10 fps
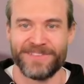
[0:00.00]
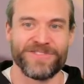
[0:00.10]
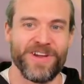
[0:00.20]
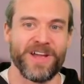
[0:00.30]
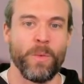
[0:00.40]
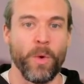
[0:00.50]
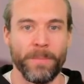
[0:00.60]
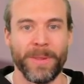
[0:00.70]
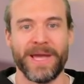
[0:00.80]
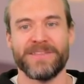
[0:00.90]
Strike,
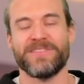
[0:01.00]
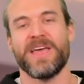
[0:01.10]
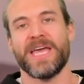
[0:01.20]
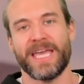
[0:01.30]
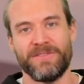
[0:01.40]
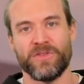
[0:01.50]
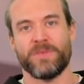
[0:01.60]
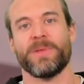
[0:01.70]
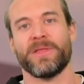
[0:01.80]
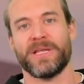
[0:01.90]
Warblades, giving you
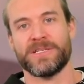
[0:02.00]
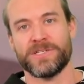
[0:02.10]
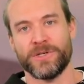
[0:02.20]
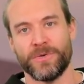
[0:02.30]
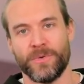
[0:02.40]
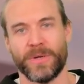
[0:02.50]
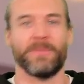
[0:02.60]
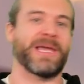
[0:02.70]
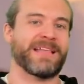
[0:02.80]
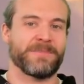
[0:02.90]
the ability to
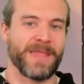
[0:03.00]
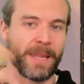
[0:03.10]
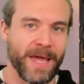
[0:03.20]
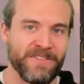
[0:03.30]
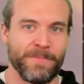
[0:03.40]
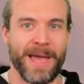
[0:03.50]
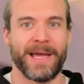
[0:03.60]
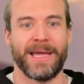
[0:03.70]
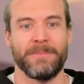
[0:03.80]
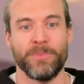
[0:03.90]
get some of that life
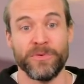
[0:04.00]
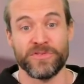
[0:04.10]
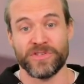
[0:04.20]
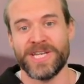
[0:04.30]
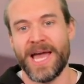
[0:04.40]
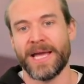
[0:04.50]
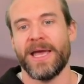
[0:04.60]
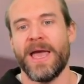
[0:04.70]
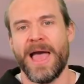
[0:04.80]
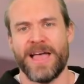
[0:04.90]
back and boost your attack,
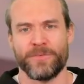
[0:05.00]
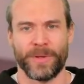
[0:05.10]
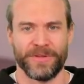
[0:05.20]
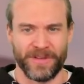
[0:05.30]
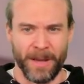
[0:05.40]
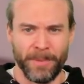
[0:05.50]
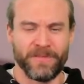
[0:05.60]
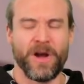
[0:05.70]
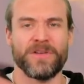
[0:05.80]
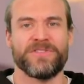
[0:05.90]
as well as a couple
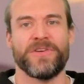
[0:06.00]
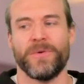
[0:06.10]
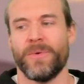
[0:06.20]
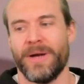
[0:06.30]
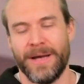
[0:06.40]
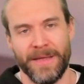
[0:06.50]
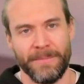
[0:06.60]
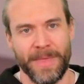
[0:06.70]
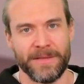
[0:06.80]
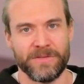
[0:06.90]
of cards to
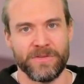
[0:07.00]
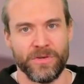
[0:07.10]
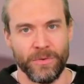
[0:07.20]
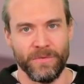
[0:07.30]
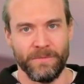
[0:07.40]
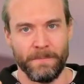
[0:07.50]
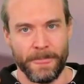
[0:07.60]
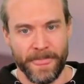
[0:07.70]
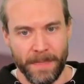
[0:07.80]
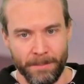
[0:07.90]

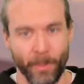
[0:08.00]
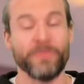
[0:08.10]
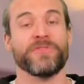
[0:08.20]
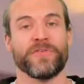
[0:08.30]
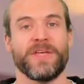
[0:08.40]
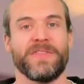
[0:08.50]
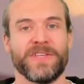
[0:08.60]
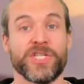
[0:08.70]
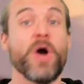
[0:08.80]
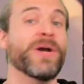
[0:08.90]
bolster
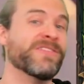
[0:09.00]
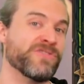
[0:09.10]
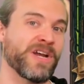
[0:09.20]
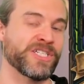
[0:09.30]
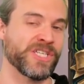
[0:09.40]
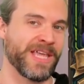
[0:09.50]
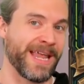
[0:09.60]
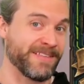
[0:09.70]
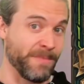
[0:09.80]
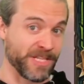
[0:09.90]
the token strategy
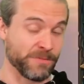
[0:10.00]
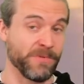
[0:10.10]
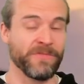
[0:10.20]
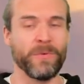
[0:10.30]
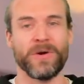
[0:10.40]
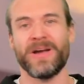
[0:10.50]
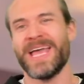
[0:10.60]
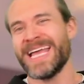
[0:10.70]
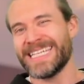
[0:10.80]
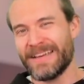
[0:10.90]
that, as I mentioned before,
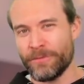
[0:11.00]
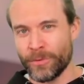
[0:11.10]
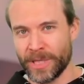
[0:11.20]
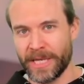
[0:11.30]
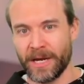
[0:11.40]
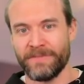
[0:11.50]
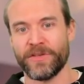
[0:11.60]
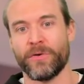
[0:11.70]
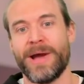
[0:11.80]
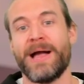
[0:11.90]
never really got off
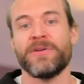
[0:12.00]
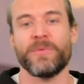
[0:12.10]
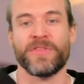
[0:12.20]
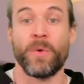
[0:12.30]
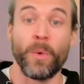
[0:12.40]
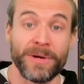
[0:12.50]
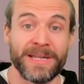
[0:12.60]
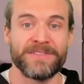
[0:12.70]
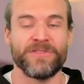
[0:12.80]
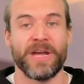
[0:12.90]
the ground with
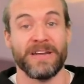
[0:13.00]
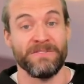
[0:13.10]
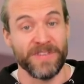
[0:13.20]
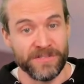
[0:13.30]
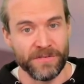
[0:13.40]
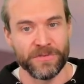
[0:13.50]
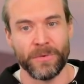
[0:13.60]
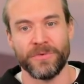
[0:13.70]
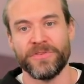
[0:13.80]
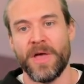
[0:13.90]
Coordinated Strike and Feast of
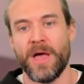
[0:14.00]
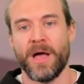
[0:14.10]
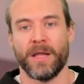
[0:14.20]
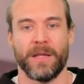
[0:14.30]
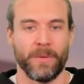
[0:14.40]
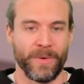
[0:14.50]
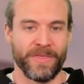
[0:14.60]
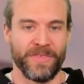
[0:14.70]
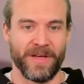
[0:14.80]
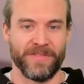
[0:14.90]
Souls, along
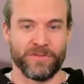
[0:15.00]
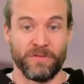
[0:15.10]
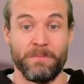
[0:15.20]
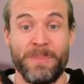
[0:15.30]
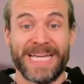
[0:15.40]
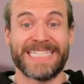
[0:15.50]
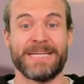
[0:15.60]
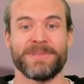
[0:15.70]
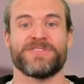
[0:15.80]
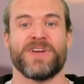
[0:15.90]
with the sort of big
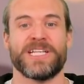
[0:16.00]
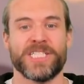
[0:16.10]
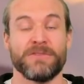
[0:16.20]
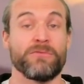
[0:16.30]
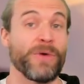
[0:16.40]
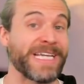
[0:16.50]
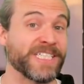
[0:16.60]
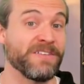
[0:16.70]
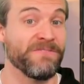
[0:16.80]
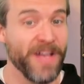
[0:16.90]
demon strategy of
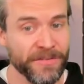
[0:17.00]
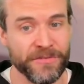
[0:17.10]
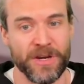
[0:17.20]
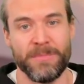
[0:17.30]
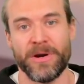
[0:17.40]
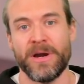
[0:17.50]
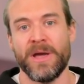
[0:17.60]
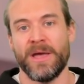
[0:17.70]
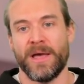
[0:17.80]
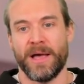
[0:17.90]
Raging Fell Screamer,
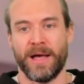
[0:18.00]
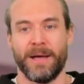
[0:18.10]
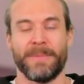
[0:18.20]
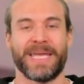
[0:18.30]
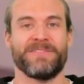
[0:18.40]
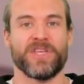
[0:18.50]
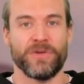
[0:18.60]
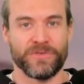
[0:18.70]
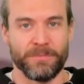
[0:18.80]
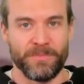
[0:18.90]
giving
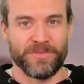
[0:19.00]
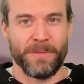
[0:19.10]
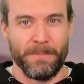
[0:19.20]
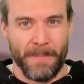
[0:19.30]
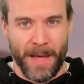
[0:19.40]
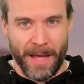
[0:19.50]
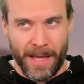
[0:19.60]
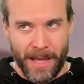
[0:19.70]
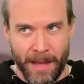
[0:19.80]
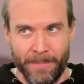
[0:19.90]
you some
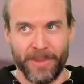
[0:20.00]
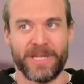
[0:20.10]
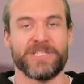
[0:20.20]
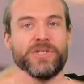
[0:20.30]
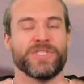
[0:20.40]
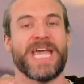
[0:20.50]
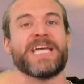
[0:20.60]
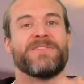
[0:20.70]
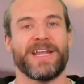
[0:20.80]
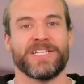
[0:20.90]
ability to
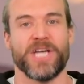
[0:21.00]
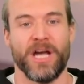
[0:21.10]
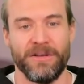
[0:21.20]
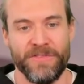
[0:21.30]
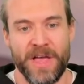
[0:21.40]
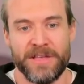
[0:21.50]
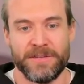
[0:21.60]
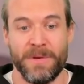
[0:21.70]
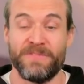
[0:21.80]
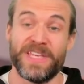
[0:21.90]
take advantage of
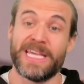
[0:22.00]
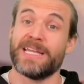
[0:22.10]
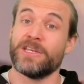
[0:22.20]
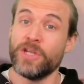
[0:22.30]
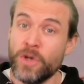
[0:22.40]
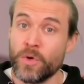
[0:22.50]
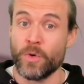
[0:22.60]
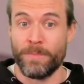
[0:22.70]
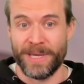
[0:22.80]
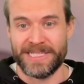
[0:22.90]
some of the
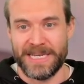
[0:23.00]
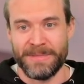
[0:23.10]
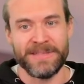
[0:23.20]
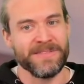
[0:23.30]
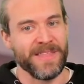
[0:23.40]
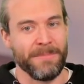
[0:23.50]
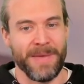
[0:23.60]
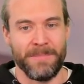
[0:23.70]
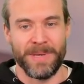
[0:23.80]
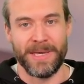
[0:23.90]
new big demons that
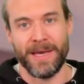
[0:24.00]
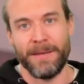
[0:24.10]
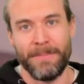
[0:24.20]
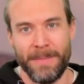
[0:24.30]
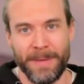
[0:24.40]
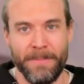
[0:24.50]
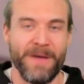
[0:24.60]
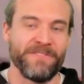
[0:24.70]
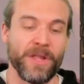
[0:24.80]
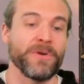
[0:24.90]
may be
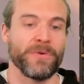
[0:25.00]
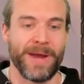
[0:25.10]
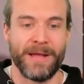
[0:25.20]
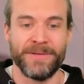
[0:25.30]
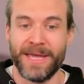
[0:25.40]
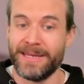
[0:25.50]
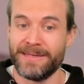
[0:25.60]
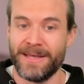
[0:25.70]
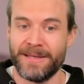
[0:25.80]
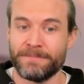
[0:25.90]
floating around,
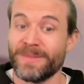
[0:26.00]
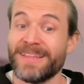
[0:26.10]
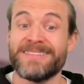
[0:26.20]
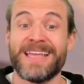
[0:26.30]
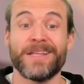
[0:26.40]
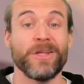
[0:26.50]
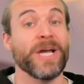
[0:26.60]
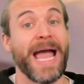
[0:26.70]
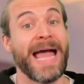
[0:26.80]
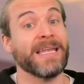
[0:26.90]
and let's take a
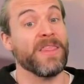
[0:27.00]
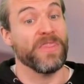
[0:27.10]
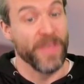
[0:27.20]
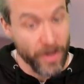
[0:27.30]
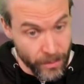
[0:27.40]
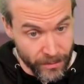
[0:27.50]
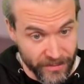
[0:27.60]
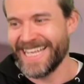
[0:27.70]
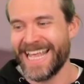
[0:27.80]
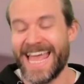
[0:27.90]
look at
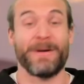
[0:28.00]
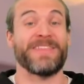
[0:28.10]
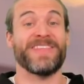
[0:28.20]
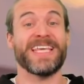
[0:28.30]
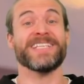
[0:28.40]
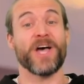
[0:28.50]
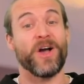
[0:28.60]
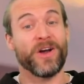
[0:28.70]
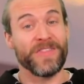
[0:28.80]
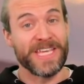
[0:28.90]
those. Anyway, these
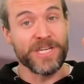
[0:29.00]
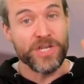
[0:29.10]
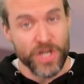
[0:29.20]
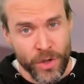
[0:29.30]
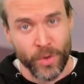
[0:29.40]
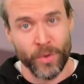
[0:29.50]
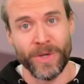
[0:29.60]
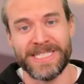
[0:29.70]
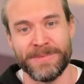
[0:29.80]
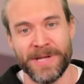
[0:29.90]
are the new
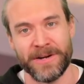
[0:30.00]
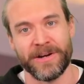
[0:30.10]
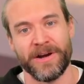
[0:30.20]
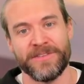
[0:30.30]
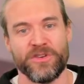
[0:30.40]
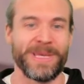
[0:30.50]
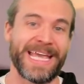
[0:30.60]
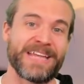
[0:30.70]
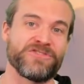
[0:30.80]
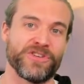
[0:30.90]
Demon Hunter cards that are
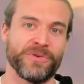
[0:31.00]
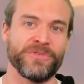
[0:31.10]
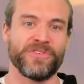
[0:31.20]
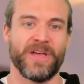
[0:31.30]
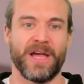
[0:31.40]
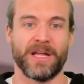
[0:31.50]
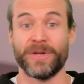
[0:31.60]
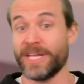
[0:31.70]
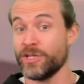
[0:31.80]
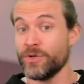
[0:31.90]
being introduced,
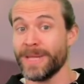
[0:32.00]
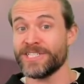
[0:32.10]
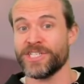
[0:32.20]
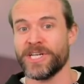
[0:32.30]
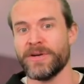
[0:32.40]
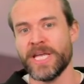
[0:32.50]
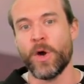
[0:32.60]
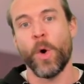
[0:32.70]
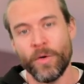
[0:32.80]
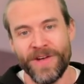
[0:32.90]
including a new legendary,
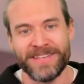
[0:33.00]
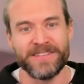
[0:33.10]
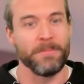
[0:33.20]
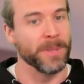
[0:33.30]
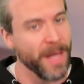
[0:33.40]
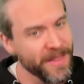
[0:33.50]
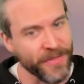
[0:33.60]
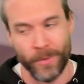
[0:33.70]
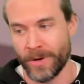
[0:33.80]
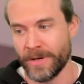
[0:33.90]
Corvus
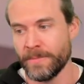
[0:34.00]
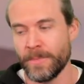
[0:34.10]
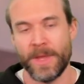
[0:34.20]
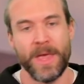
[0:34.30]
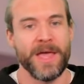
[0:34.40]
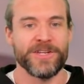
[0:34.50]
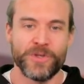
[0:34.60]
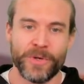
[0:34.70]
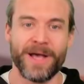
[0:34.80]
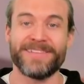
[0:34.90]
Bloodthorn,
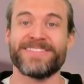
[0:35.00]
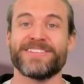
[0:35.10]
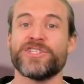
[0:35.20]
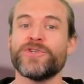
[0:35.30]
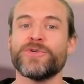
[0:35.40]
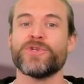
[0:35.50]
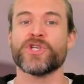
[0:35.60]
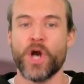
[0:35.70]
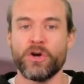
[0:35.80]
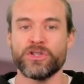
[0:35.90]
2-cost 2/2
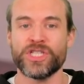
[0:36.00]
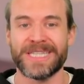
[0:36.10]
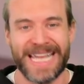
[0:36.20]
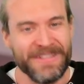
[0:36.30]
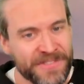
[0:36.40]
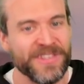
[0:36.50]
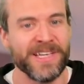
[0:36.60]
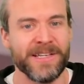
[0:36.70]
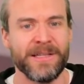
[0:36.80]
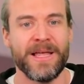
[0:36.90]
charge
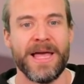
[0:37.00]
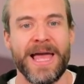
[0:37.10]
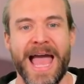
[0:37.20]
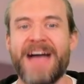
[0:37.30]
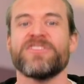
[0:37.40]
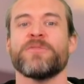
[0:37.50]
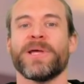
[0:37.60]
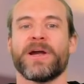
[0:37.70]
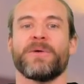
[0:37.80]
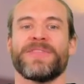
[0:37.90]
lifesteal. After you
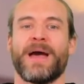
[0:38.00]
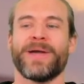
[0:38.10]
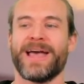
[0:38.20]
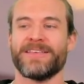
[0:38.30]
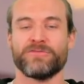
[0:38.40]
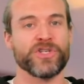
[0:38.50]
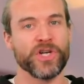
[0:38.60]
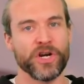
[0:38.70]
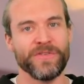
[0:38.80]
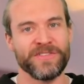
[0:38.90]
play a card with Outcast,
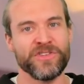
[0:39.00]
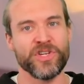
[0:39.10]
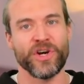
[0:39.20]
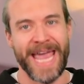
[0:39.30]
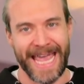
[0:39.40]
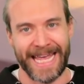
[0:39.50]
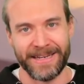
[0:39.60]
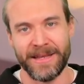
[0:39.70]
return this to your hand.